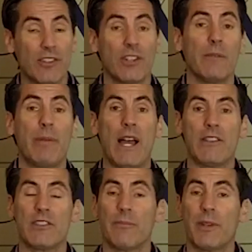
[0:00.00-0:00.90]
looking to buy
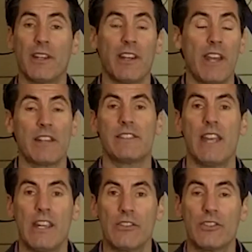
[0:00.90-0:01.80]
something the next
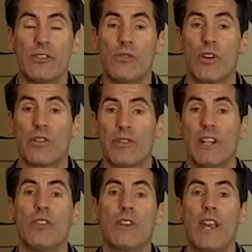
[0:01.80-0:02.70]
day or two, or a
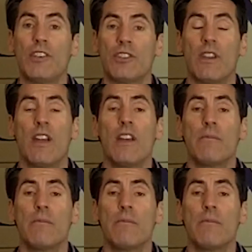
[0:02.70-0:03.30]
relocation